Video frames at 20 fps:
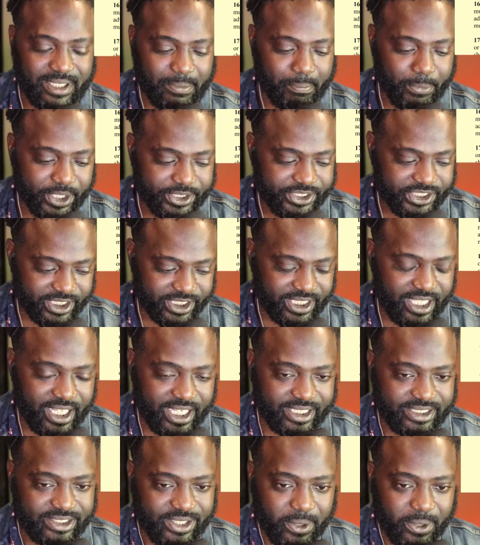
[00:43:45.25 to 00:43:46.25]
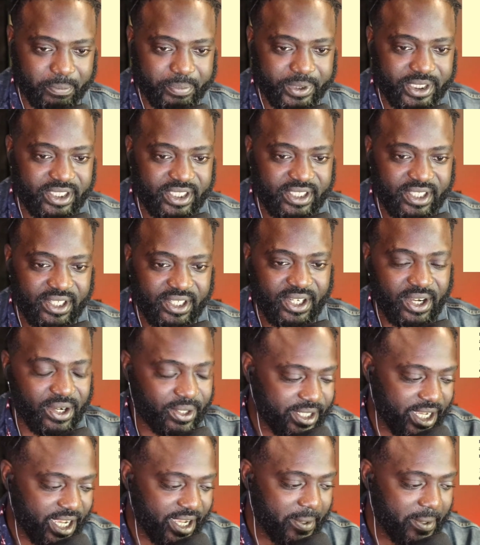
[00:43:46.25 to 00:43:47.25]
the merchant lines open?
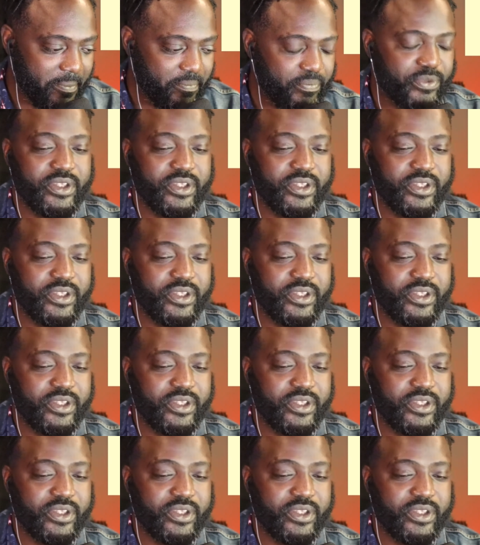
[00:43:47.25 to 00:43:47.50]
Okay.